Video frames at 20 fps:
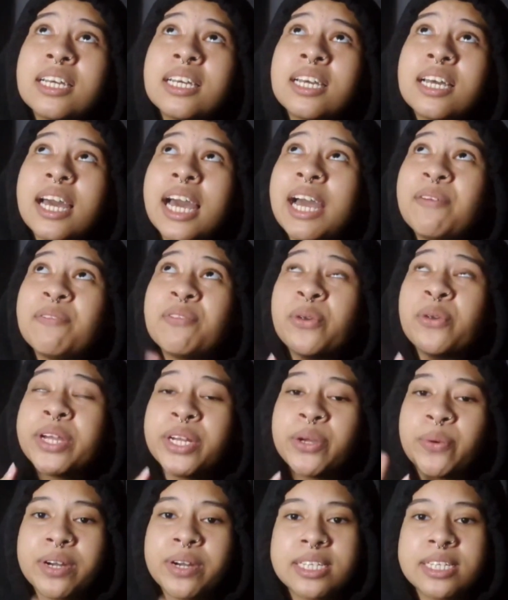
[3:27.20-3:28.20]
I have no idea
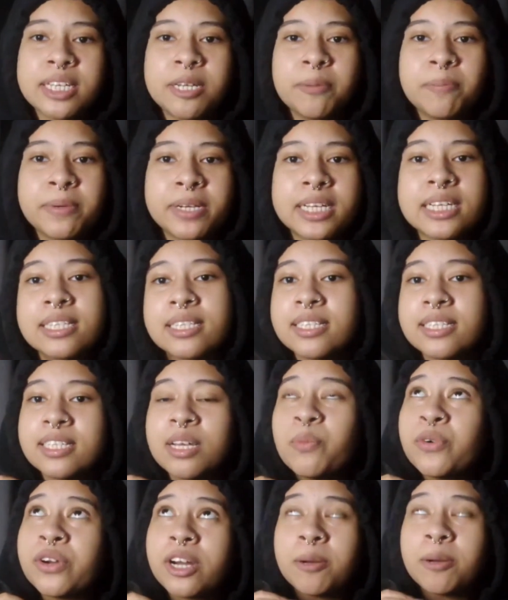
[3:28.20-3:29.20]
where is it, but it's
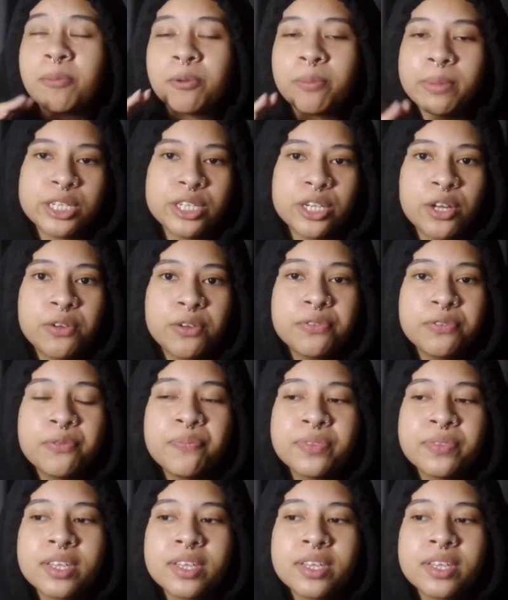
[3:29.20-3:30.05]
somewhere up on my shelf.